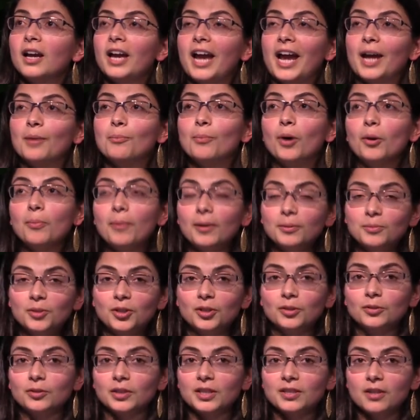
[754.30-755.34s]
And MoPub,
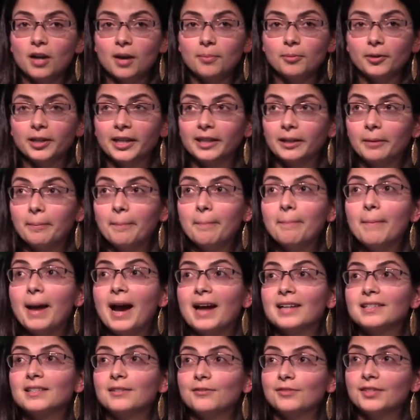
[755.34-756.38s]
too, is operating at a
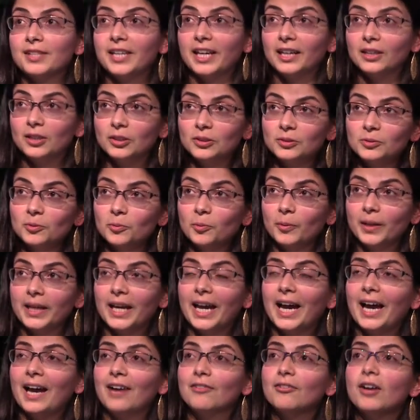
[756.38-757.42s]
massive scale. We
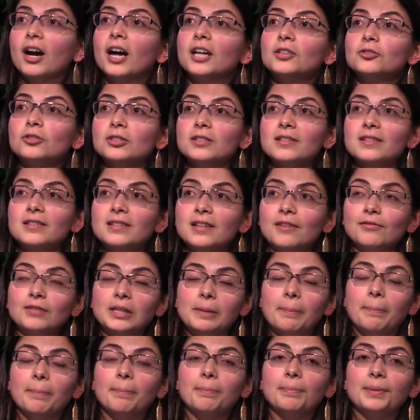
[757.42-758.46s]
have 170
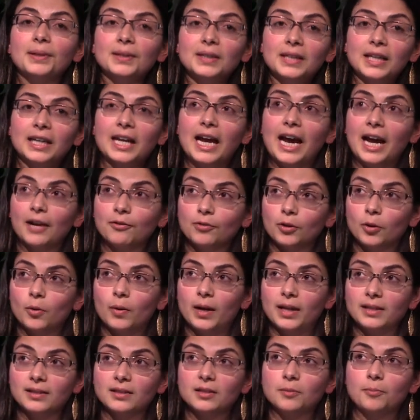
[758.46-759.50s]
billion ad
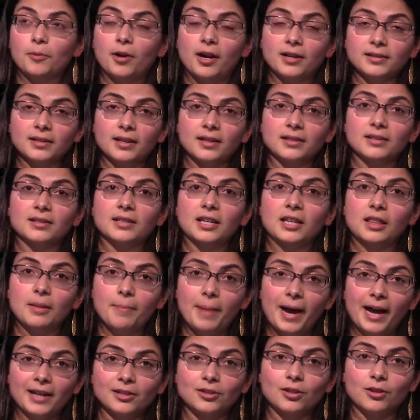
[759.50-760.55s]
requests processed in the
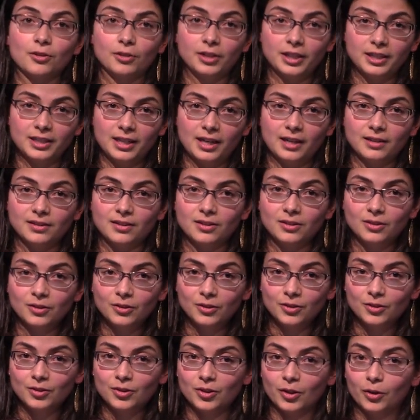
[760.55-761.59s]
past 30 days.
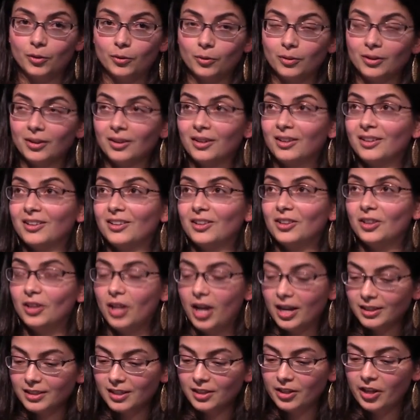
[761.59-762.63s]
So
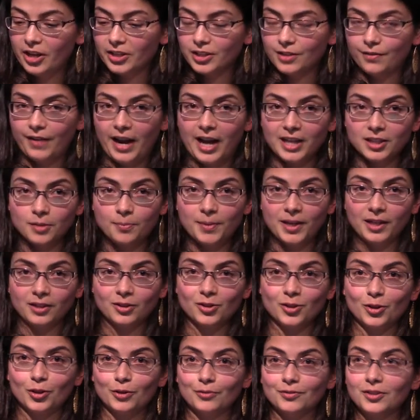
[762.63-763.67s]
lots and lots of ads being
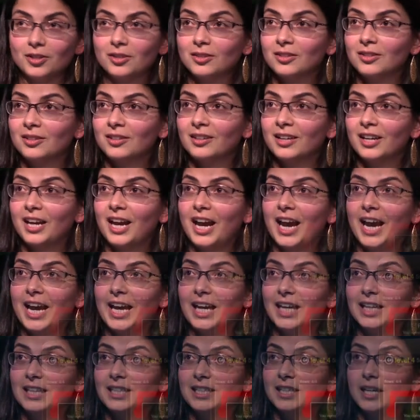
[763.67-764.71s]
served.
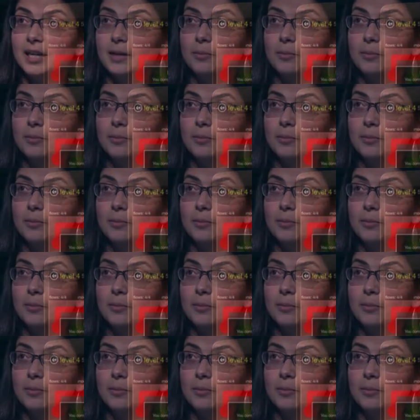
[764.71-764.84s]
And